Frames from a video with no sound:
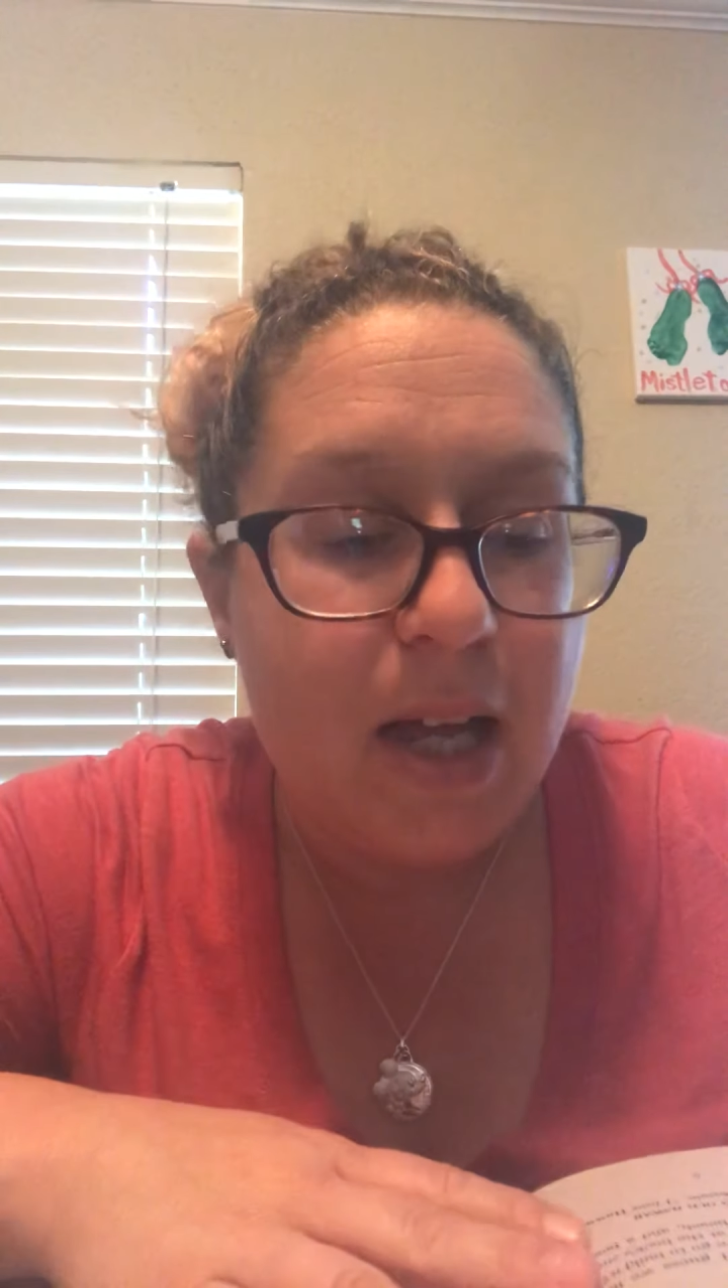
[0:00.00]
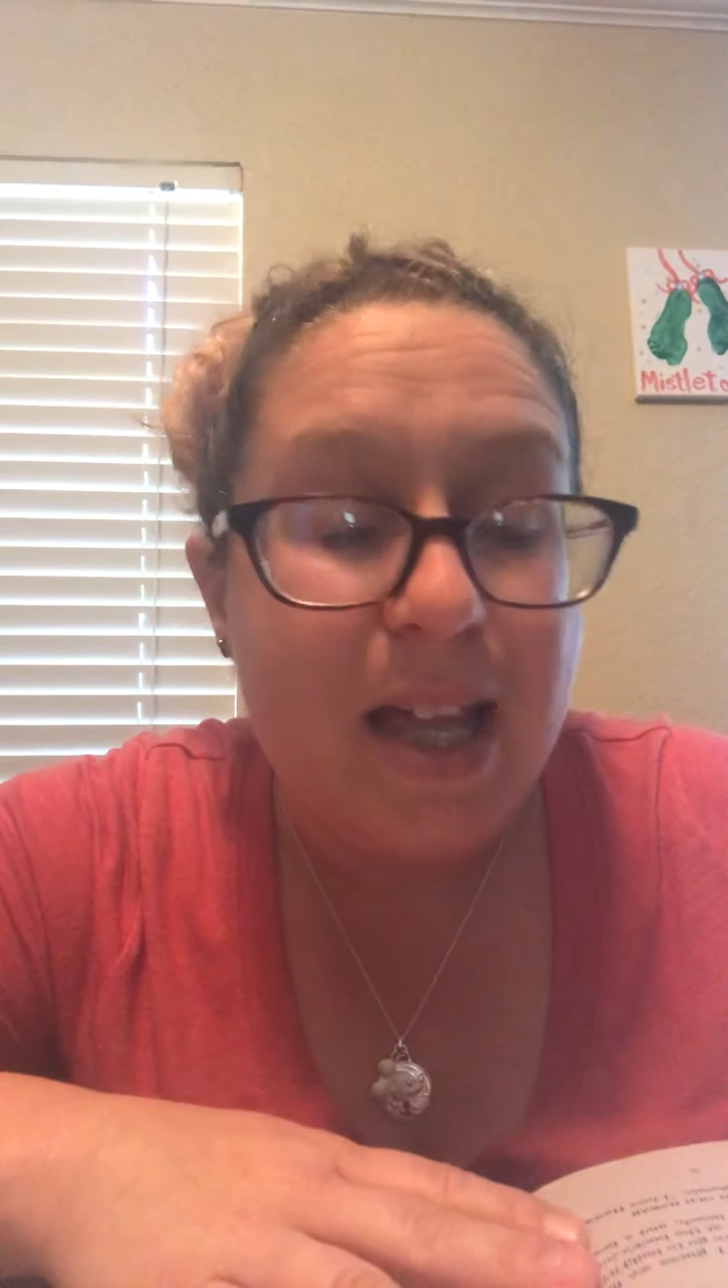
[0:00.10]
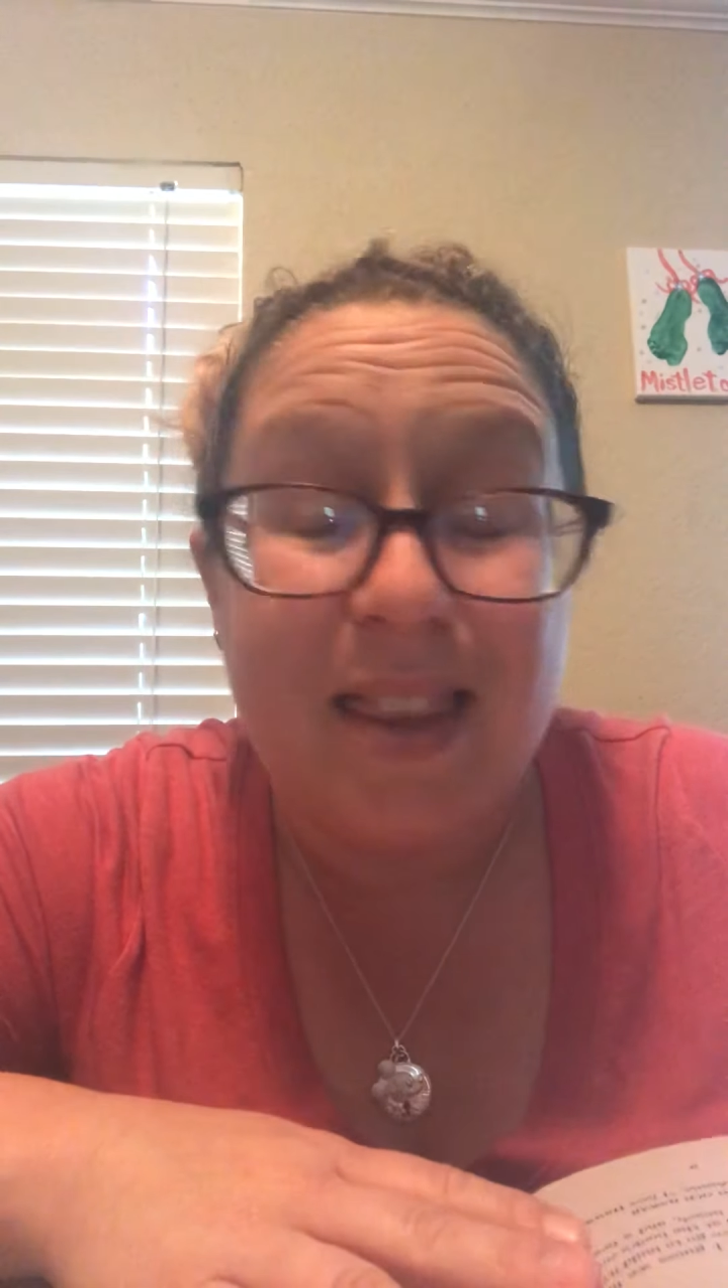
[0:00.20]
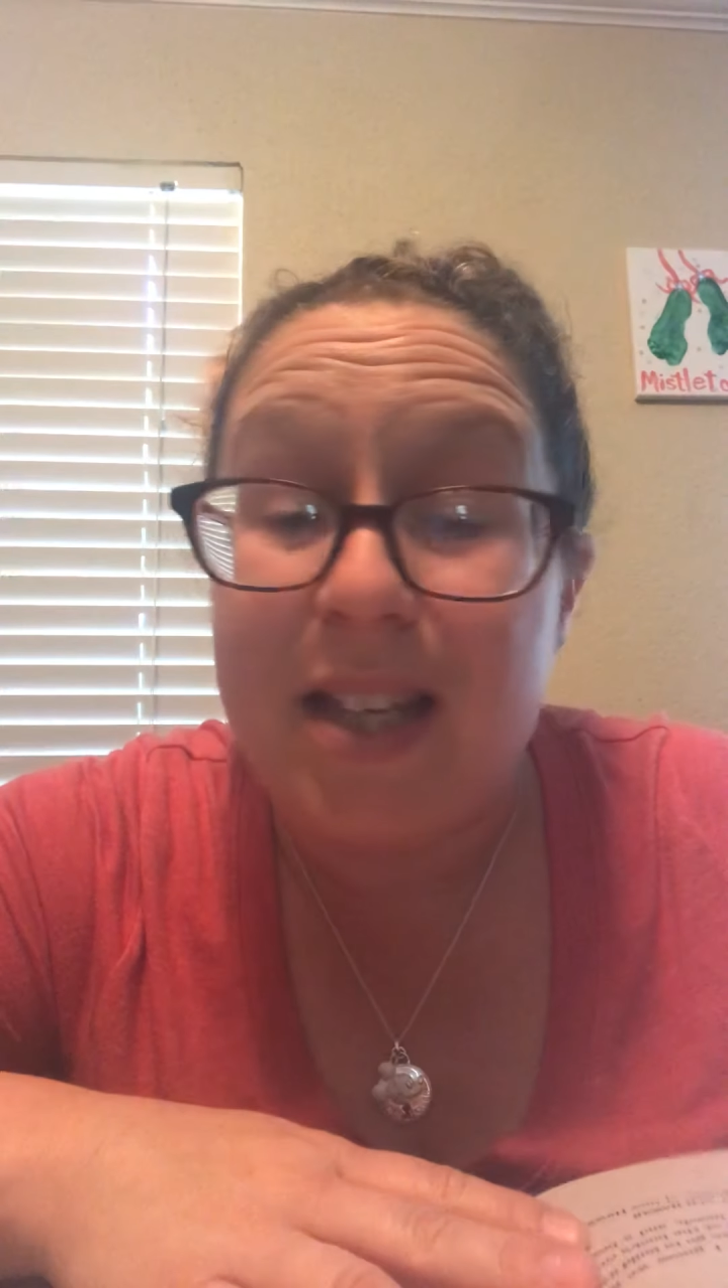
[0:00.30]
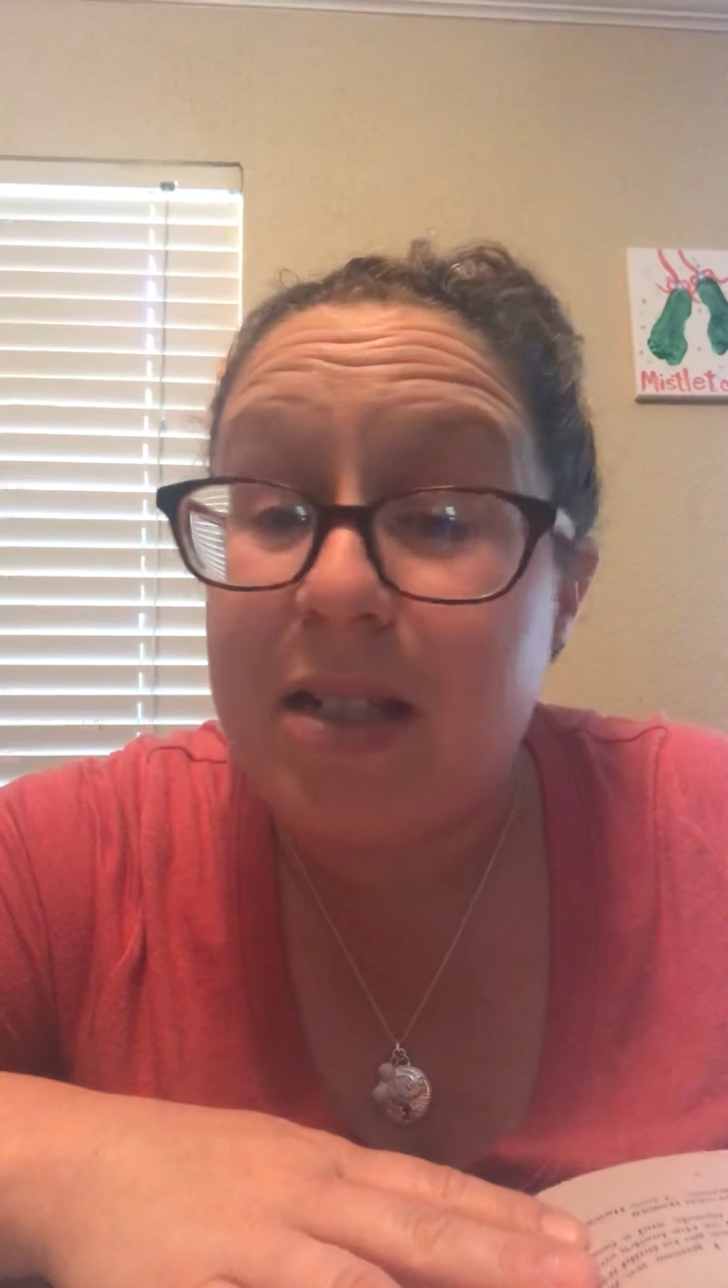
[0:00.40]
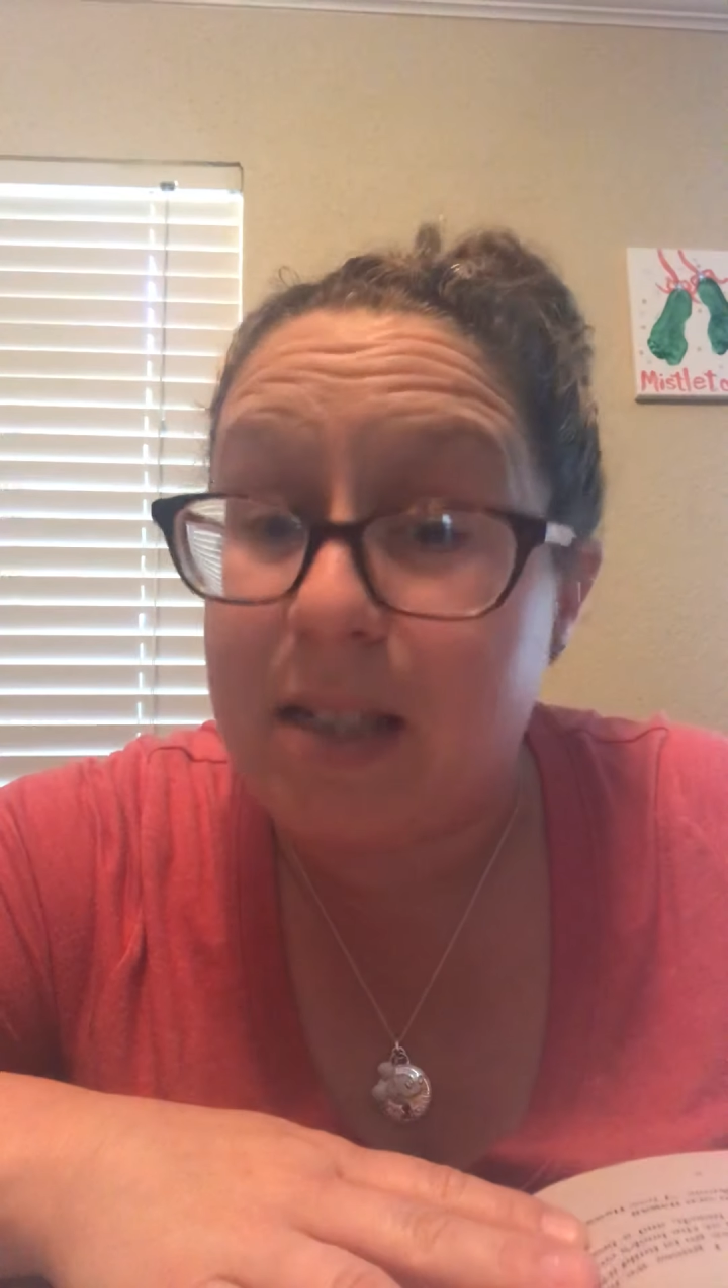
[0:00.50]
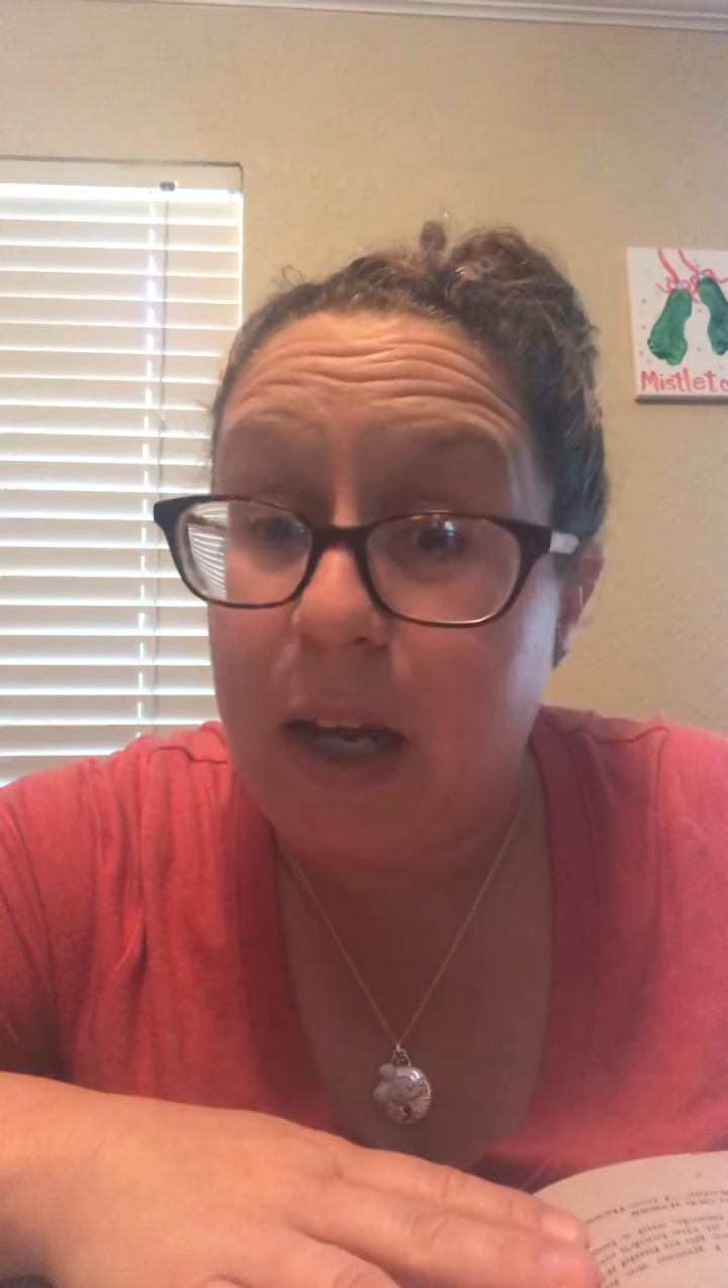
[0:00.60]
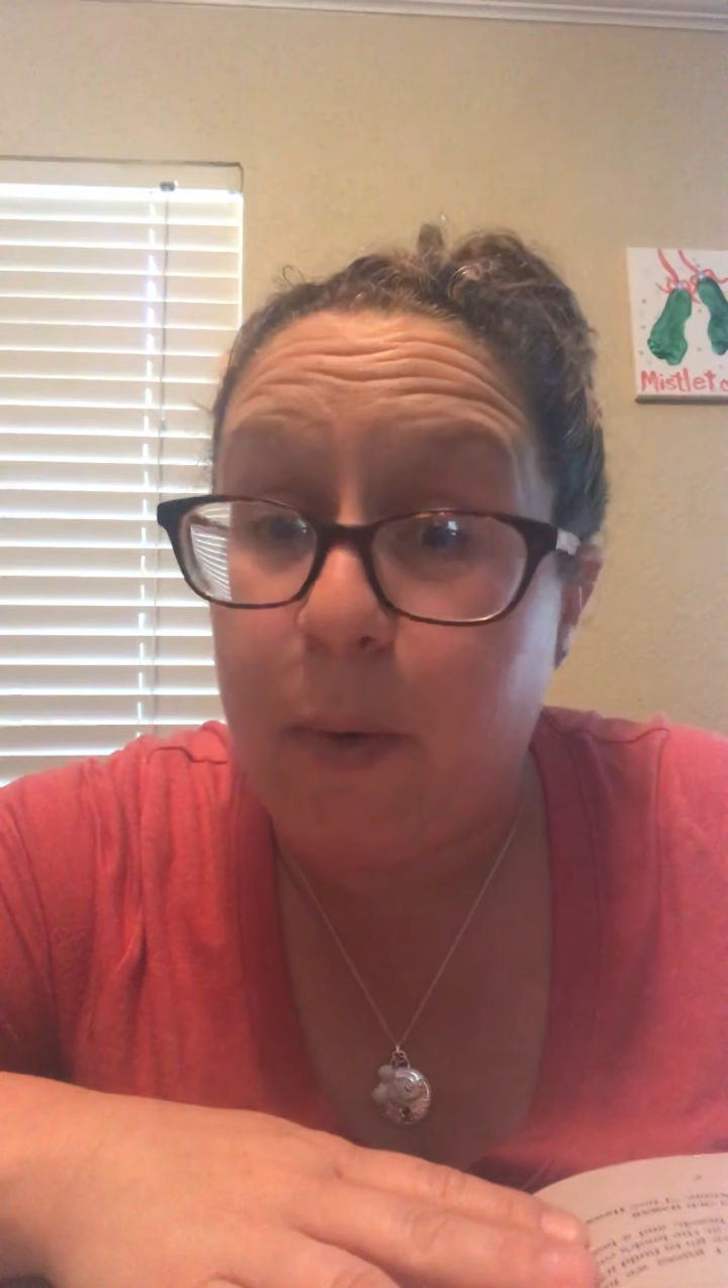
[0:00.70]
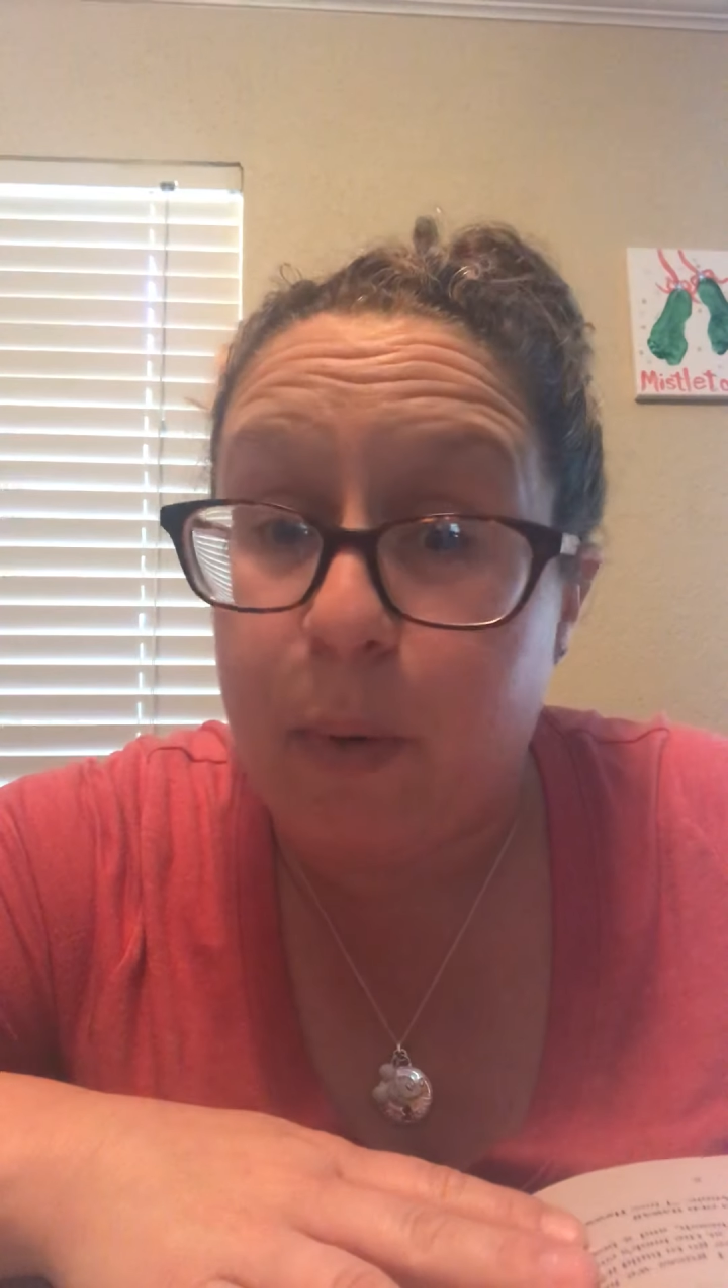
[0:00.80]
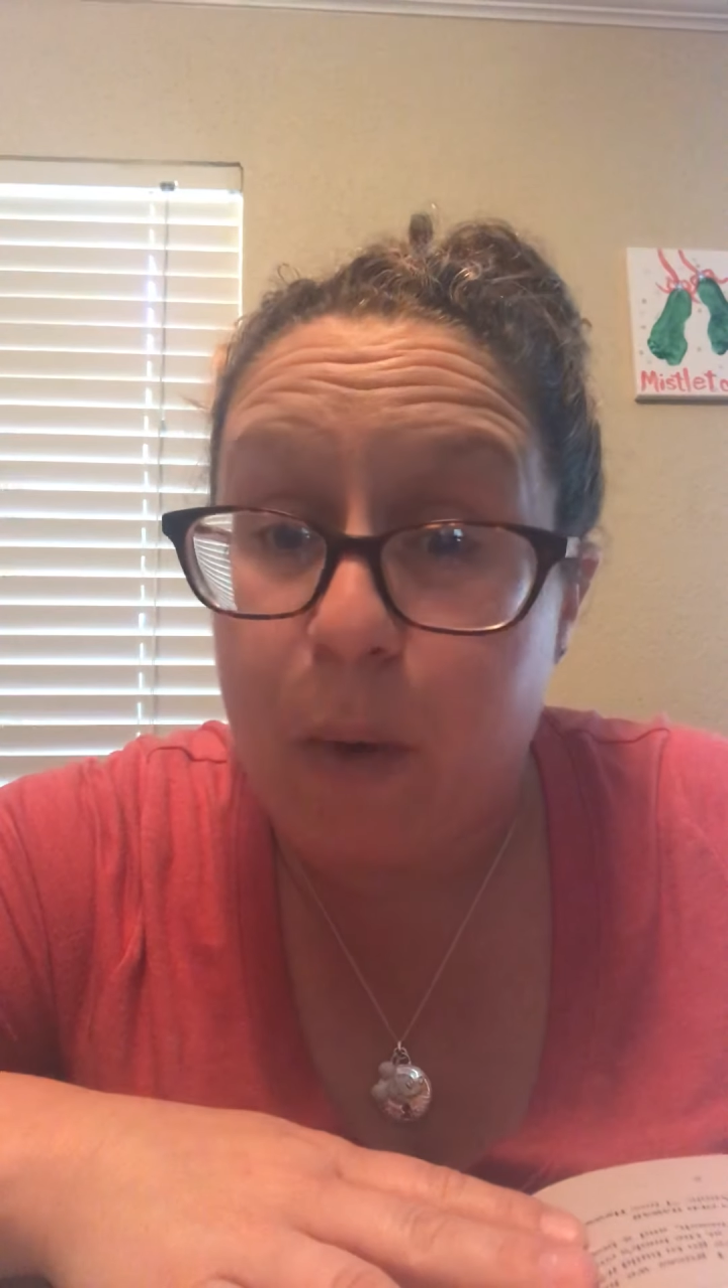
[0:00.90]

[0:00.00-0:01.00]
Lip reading: This secret